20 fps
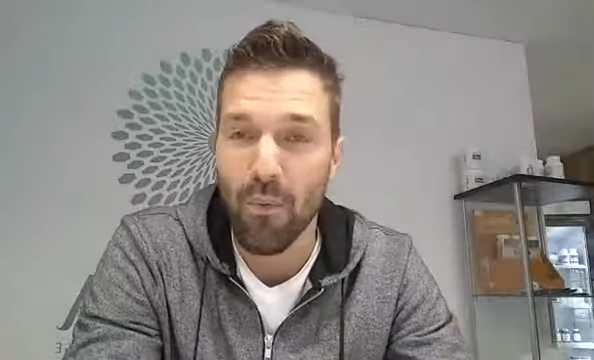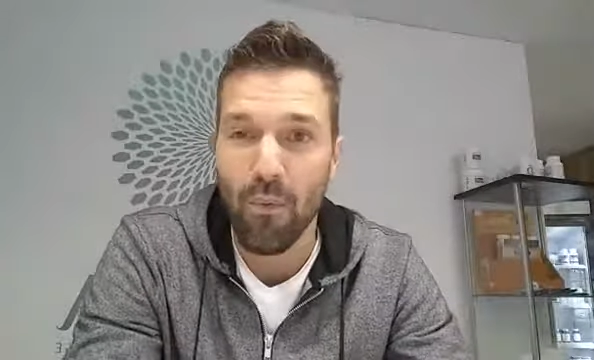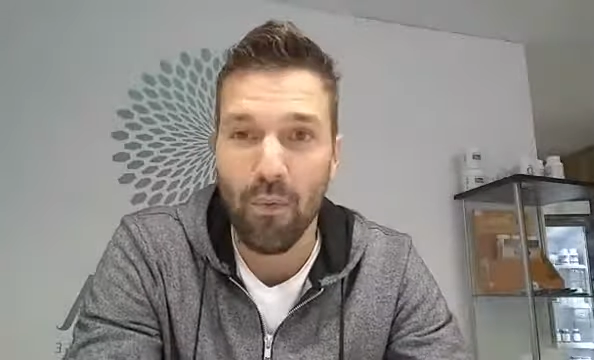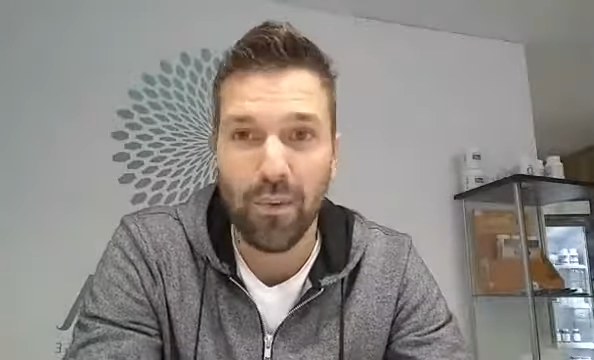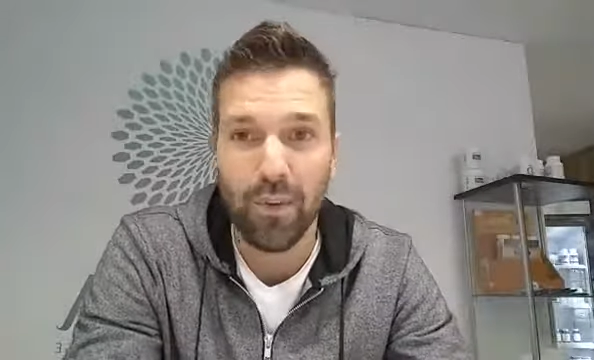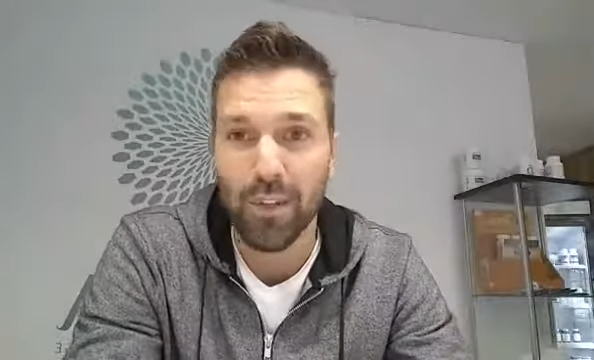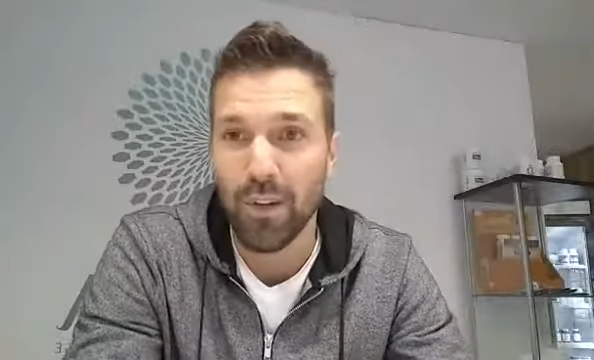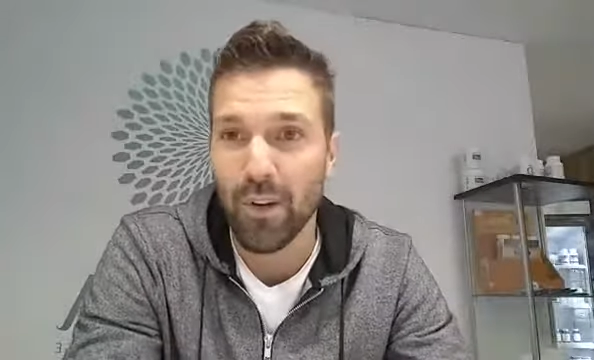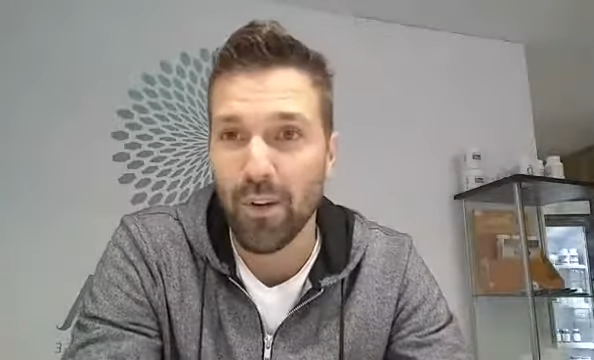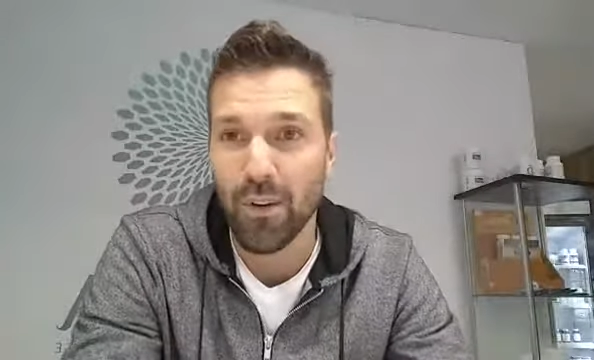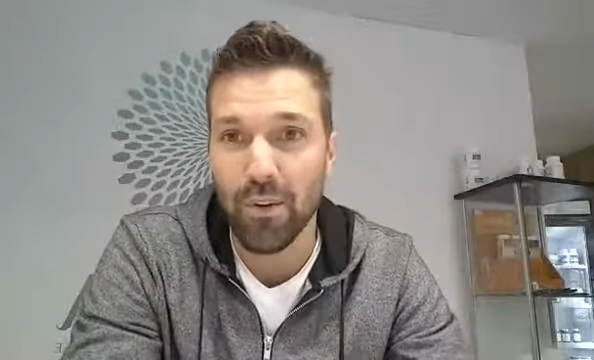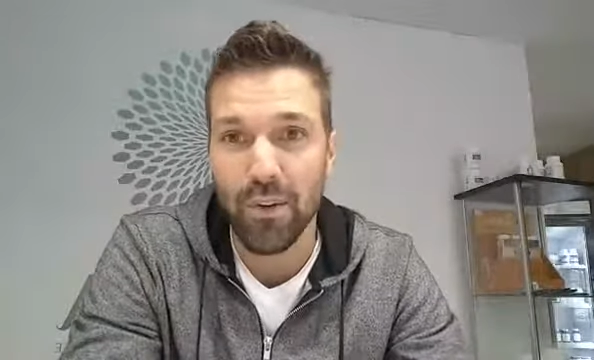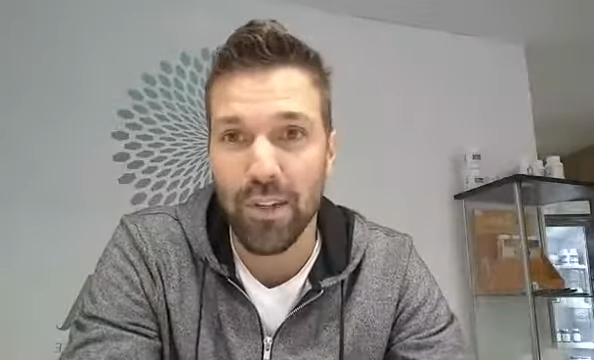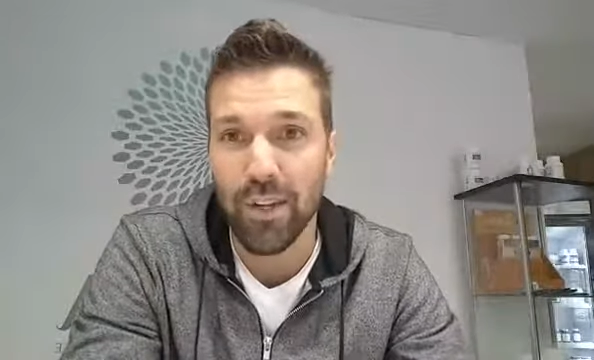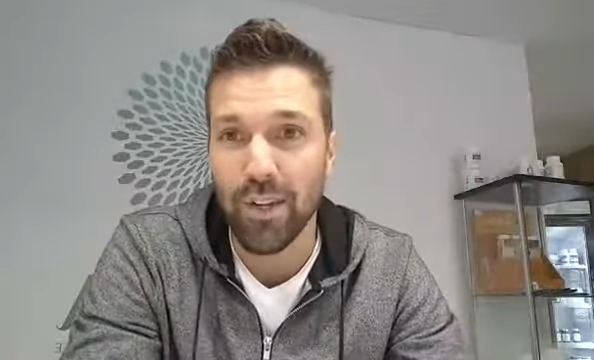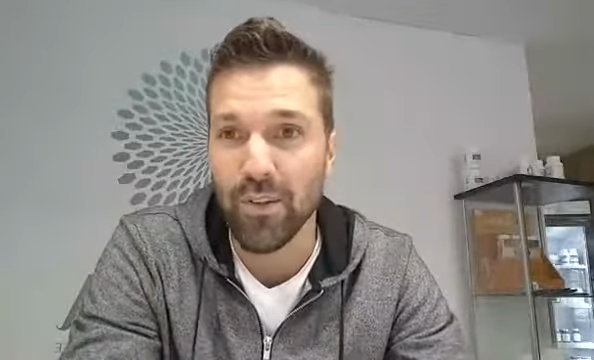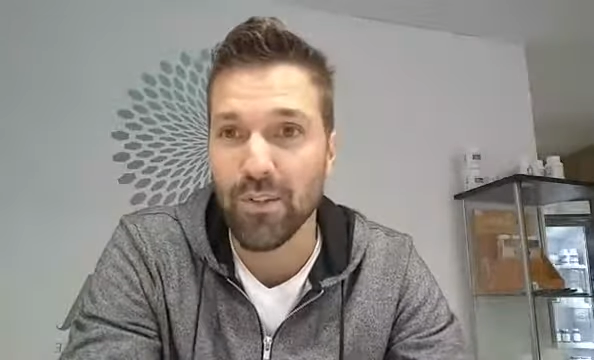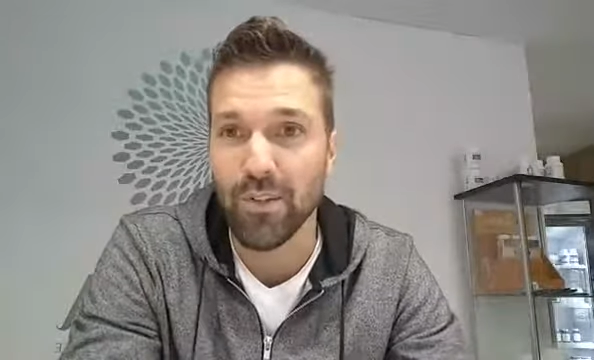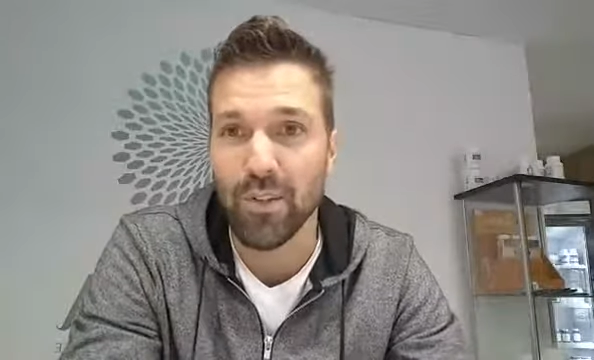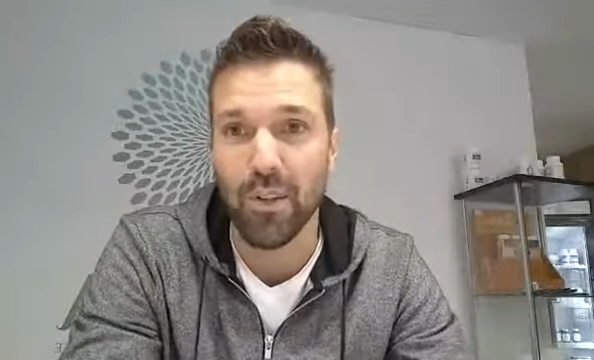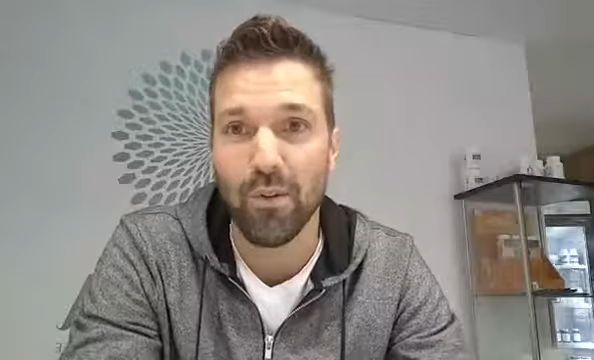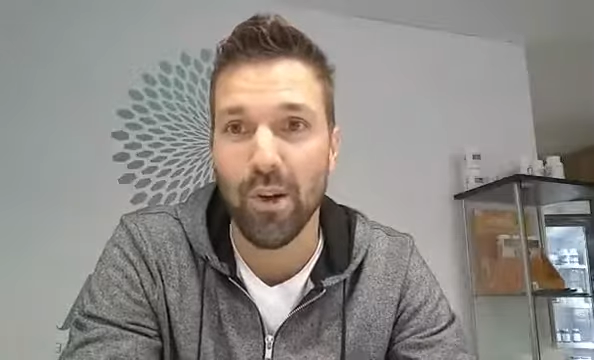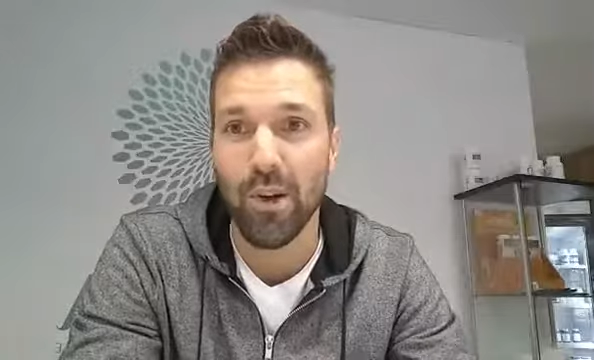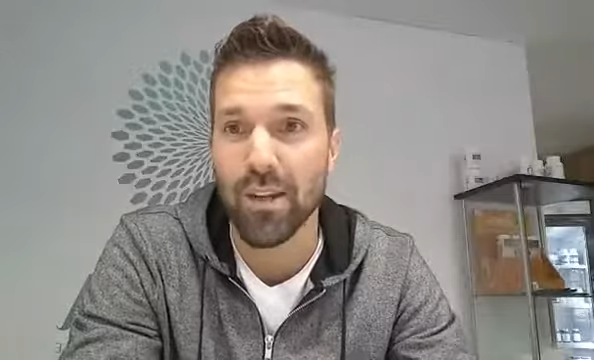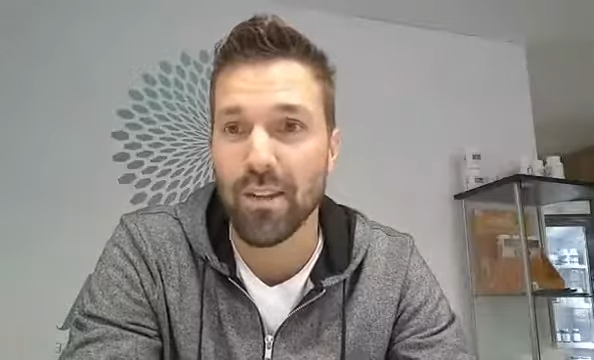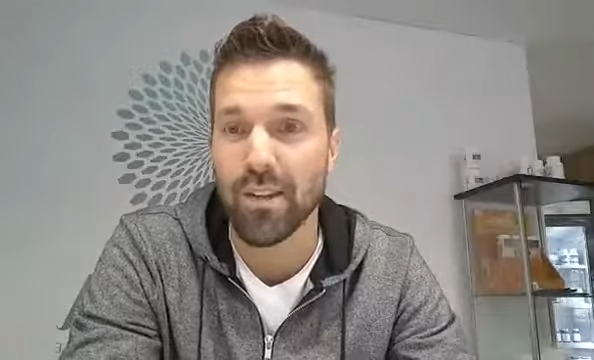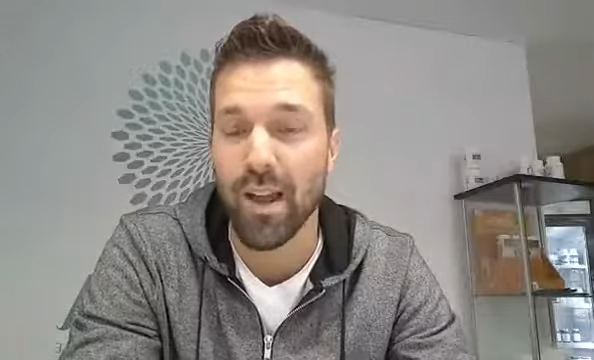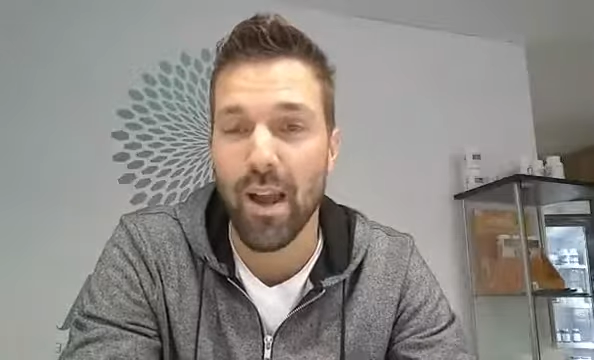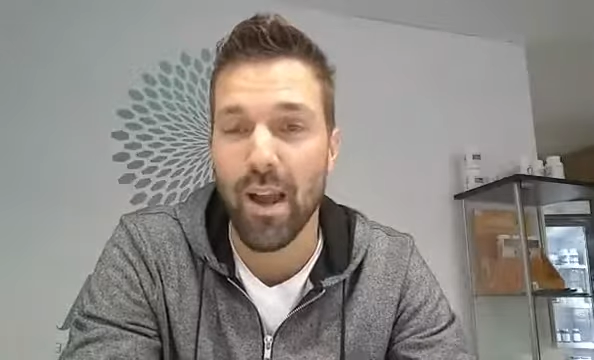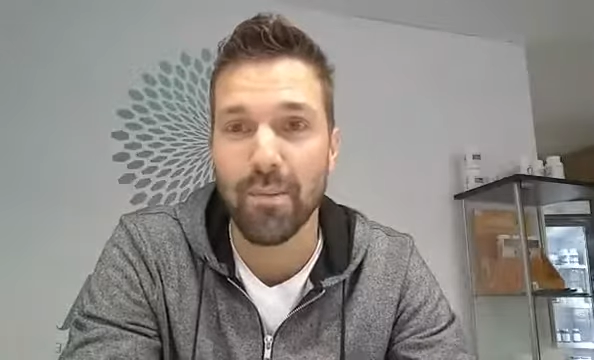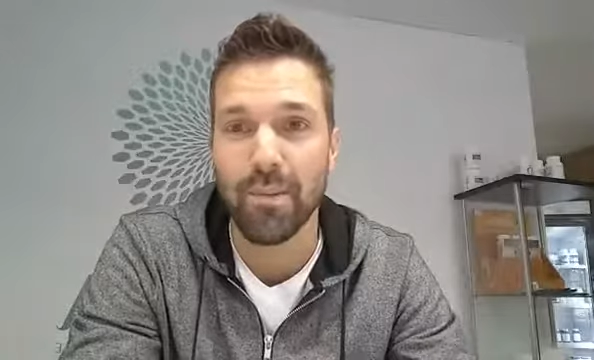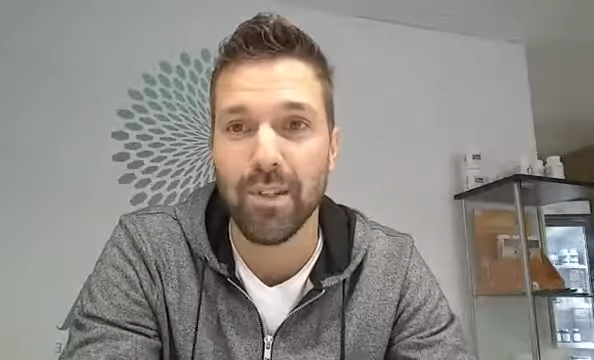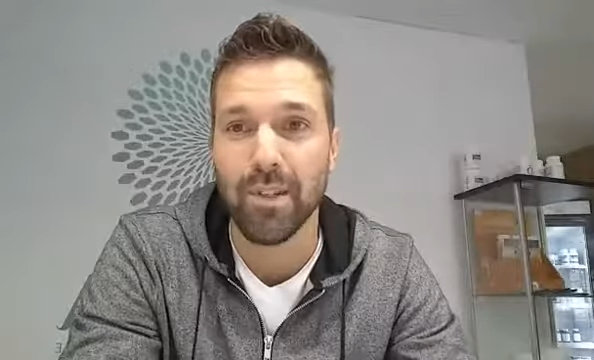here's a great time